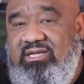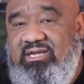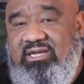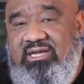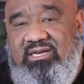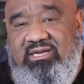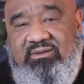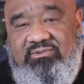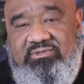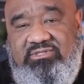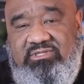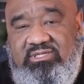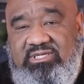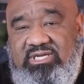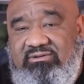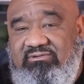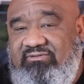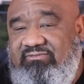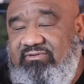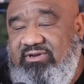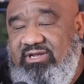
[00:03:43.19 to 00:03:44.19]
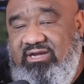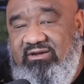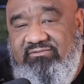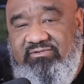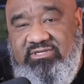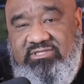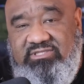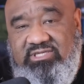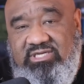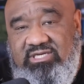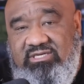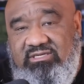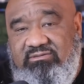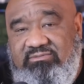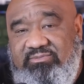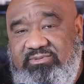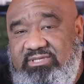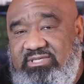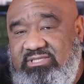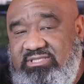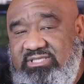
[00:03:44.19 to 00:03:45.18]
and I'm sure they would fly off the shelves
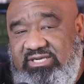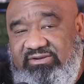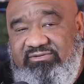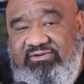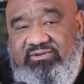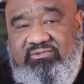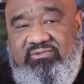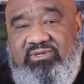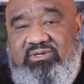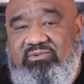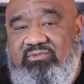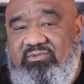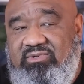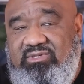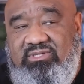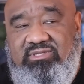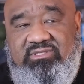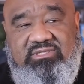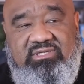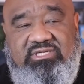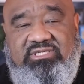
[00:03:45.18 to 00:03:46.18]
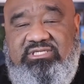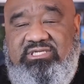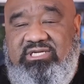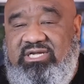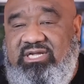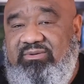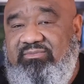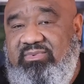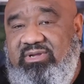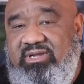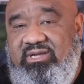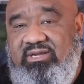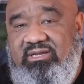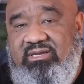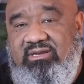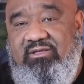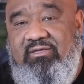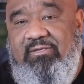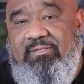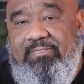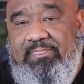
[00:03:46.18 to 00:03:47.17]
because everyone wants a Giant Man
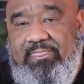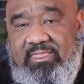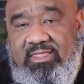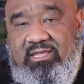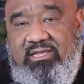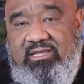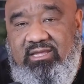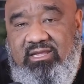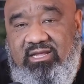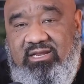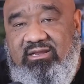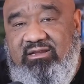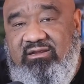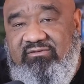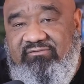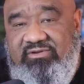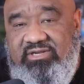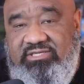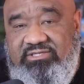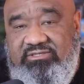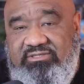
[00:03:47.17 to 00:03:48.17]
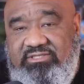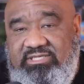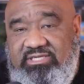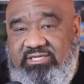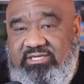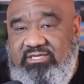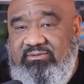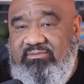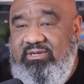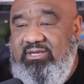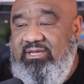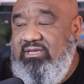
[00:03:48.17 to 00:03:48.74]
in their Avengers team.